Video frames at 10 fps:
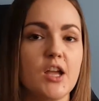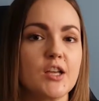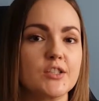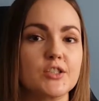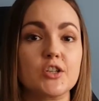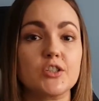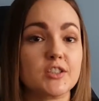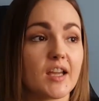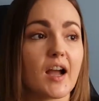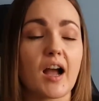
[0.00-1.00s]
So
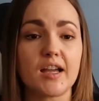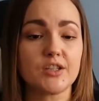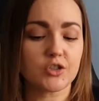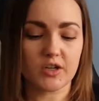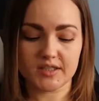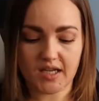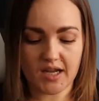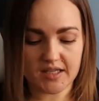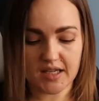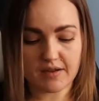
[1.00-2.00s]
yeah, I enjoyed it. I
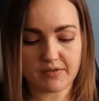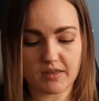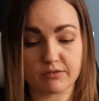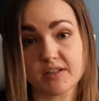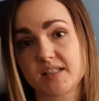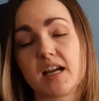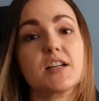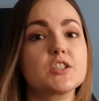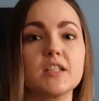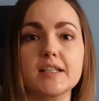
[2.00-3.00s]
gave it 3 stars
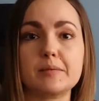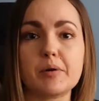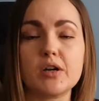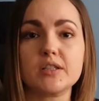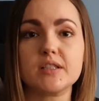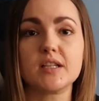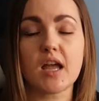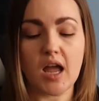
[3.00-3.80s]
on Letterboxd.